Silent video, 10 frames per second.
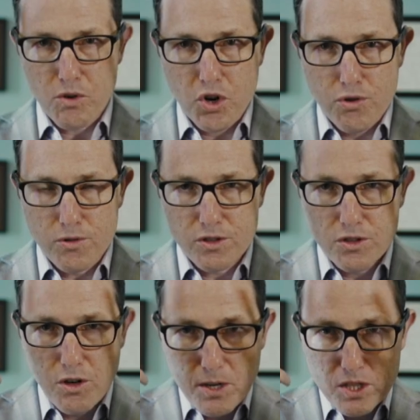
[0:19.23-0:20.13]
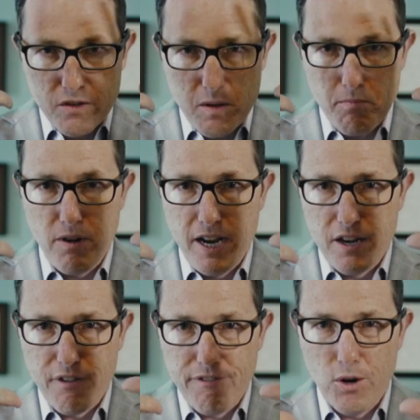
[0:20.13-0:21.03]
it recruits so much of the
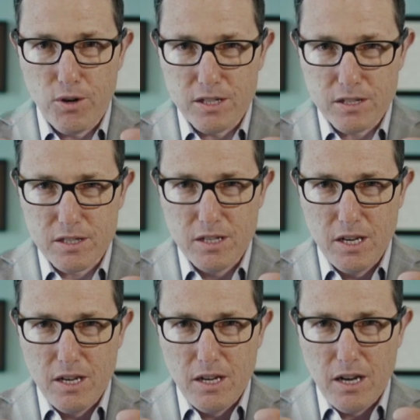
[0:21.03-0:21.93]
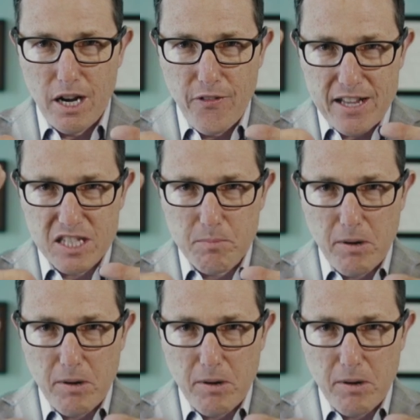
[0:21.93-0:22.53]
brain to focus on that